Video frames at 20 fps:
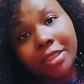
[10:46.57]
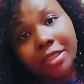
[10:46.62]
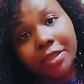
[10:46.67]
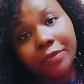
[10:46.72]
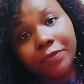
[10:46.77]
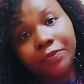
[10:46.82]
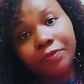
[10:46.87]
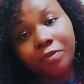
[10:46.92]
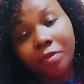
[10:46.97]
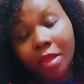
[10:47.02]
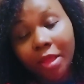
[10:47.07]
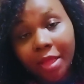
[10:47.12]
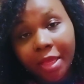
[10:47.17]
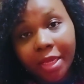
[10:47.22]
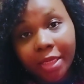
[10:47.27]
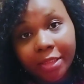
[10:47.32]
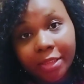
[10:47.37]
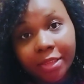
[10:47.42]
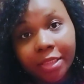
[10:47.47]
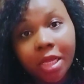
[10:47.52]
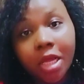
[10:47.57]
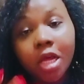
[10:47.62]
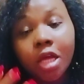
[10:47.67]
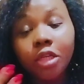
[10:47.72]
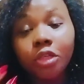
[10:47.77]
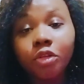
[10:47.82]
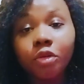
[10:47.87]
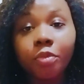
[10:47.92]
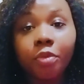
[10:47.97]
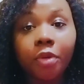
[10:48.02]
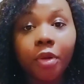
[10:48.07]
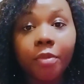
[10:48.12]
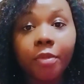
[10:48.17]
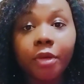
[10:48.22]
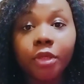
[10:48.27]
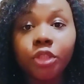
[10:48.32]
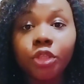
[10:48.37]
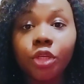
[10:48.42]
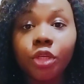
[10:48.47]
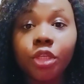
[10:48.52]
Yes, to promote your
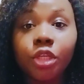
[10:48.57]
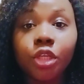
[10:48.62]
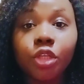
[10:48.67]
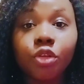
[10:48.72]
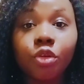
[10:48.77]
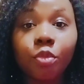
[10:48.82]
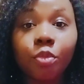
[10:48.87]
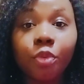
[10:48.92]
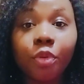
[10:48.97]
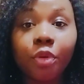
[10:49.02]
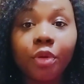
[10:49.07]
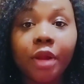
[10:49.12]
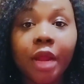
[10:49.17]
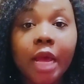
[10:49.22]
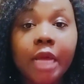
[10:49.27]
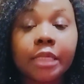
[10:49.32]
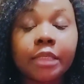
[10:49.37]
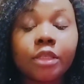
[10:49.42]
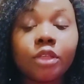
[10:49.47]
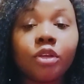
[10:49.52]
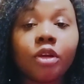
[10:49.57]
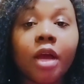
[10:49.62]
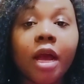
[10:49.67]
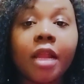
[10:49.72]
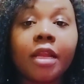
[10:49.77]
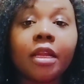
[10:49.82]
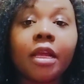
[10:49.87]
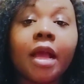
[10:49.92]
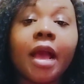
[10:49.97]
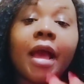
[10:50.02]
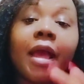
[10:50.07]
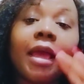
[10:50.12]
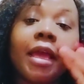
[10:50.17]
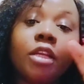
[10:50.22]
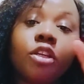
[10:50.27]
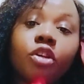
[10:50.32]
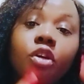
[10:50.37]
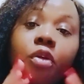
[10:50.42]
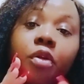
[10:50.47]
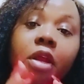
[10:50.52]
digital product. You can go ahead,
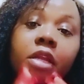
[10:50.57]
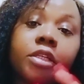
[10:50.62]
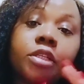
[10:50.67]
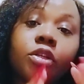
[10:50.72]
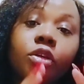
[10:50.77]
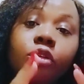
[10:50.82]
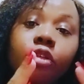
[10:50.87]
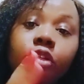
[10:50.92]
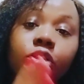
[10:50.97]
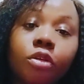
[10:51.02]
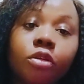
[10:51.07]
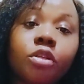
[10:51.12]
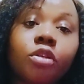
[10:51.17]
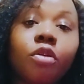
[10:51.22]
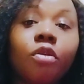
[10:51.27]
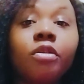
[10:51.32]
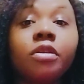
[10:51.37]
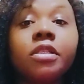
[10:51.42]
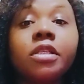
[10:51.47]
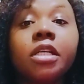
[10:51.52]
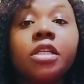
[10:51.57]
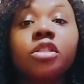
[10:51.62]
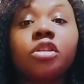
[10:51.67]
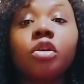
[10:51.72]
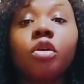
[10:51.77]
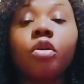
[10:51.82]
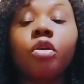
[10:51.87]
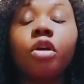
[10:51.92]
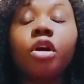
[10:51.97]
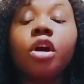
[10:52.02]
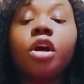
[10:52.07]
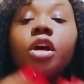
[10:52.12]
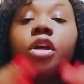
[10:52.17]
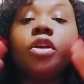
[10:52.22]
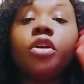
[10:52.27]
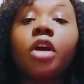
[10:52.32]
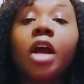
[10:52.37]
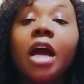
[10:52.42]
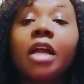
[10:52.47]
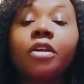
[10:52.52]
create your short content, or you can
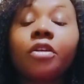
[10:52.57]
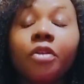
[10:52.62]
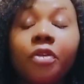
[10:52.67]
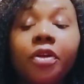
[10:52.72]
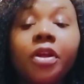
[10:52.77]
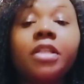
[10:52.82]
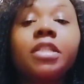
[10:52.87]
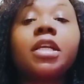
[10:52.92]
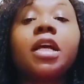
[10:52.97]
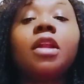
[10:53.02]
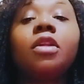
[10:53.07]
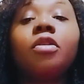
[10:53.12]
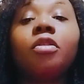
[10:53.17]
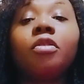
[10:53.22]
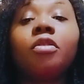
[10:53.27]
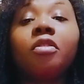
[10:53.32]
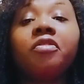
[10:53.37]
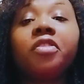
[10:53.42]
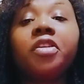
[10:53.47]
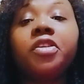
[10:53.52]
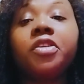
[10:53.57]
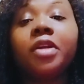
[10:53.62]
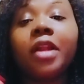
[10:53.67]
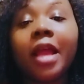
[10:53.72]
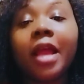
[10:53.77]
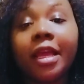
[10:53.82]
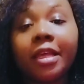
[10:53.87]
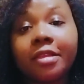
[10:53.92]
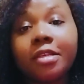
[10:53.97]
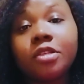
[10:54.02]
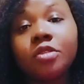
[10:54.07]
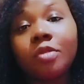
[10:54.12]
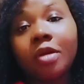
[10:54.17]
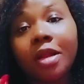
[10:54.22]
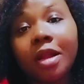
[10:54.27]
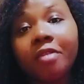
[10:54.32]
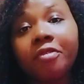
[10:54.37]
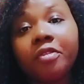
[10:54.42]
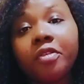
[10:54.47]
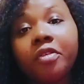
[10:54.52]
create a longer video like this one I've
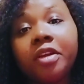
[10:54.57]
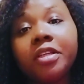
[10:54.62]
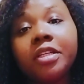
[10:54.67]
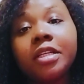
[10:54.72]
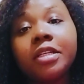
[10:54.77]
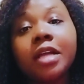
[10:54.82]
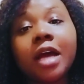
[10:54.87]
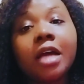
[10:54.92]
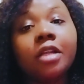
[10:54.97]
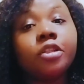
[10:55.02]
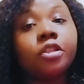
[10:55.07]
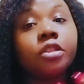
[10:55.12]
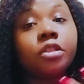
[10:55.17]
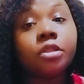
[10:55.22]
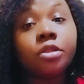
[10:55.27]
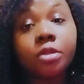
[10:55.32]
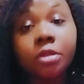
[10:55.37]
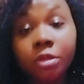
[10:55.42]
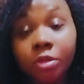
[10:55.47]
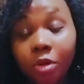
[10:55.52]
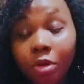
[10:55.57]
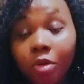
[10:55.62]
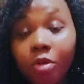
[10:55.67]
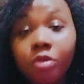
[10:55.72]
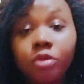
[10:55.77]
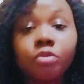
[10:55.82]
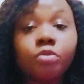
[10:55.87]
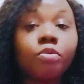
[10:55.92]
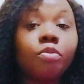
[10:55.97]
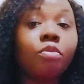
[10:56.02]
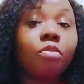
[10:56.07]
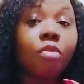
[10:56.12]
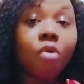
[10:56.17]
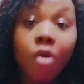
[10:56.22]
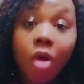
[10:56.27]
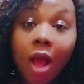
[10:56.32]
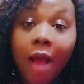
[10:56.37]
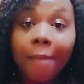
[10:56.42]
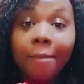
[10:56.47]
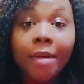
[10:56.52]
created and talk more
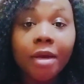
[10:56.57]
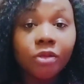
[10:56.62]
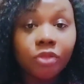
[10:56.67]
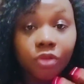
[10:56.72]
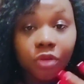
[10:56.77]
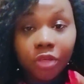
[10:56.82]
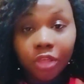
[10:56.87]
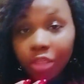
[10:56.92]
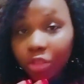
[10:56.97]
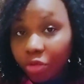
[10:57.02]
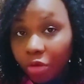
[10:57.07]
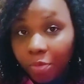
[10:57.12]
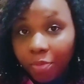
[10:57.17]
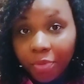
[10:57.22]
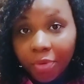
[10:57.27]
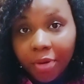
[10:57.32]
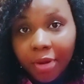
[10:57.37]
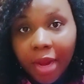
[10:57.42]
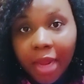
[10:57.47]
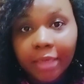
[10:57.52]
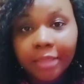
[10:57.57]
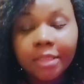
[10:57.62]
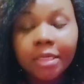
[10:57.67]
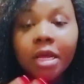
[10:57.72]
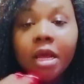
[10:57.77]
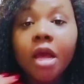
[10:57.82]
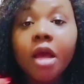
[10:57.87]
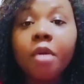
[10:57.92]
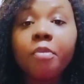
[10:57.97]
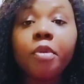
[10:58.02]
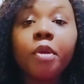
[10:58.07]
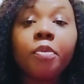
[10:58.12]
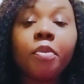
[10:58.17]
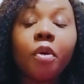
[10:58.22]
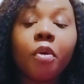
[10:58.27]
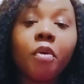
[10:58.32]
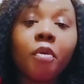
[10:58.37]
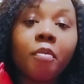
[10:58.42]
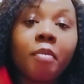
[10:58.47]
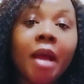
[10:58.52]
about your digital product. People will
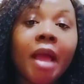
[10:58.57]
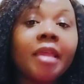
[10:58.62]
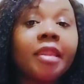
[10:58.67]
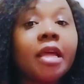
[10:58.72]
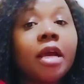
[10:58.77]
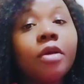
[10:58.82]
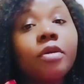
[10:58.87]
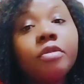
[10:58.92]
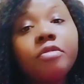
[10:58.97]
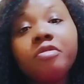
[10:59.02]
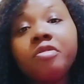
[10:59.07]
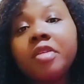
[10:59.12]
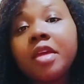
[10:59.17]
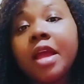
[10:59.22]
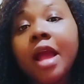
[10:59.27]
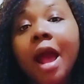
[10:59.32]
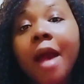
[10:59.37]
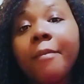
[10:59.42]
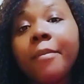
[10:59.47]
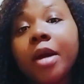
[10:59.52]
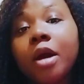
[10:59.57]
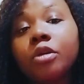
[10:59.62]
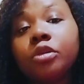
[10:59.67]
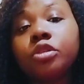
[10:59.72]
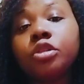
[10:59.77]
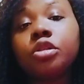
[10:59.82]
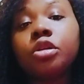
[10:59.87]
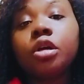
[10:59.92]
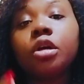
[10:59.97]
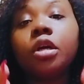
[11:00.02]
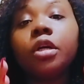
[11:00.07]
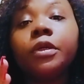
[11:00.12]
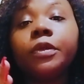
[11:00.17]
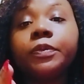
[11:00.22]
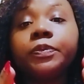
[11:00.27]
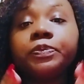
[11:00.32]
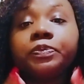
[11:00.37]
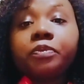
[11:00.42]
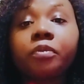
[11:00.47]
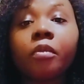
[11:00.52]
buy. The good thing about
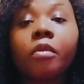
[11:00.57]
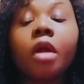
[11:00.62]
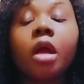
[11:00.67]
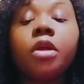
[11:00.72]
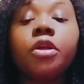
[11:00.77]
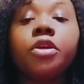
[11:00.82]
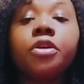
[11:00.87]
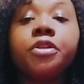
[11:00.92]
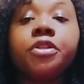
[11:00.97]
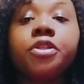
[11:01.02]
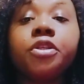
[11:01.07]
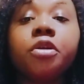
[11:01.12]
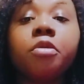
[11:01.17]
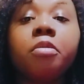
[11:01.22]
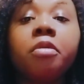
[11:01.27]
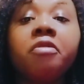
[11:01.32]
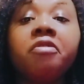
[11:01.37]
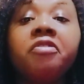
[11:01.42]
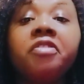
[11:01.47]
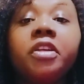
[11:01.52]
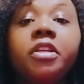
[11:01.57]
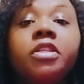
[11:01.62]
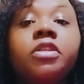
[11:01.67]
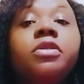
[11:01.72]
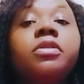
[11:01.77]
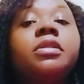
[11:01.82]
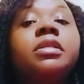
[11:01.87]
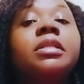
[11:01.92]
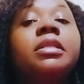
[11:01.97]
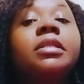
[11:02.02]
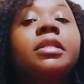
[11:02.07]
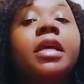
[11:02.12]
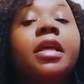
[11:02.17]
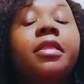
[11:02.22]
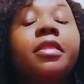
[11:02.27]
YouTube videos, stay there